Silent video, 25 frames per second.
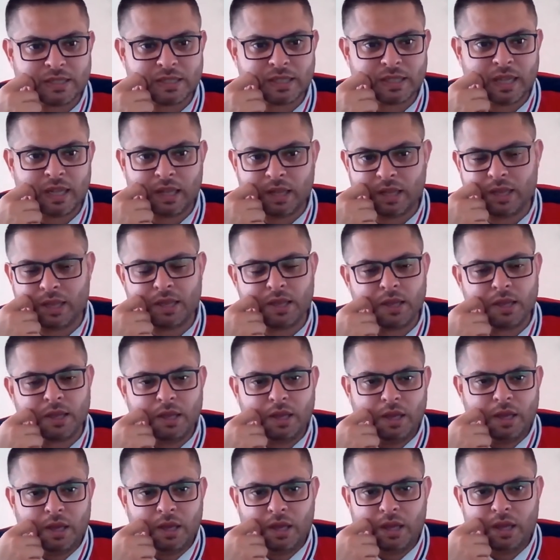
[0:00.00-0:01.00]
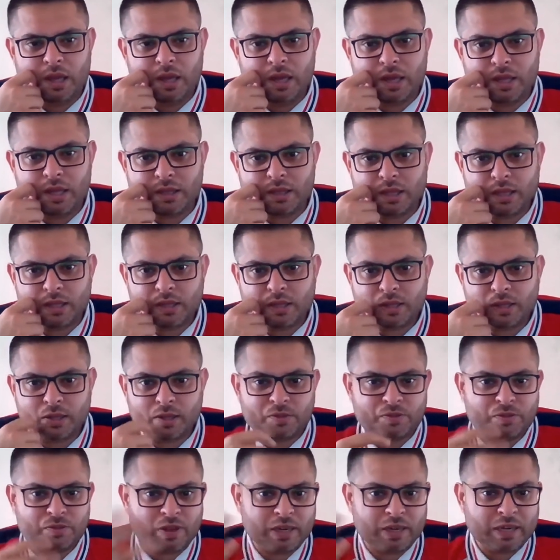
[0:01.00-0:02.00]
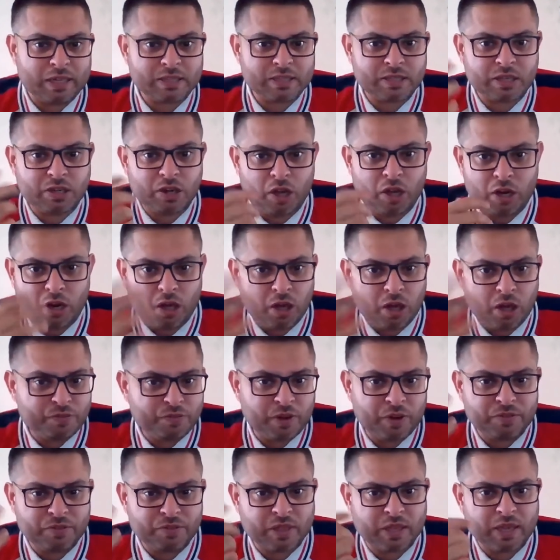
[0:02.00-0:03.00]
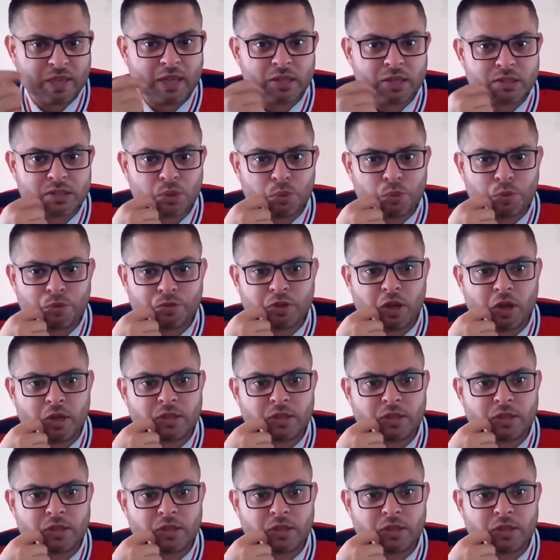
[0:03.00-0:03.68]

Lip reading: and the fantastic nightlife and everything else that we've got in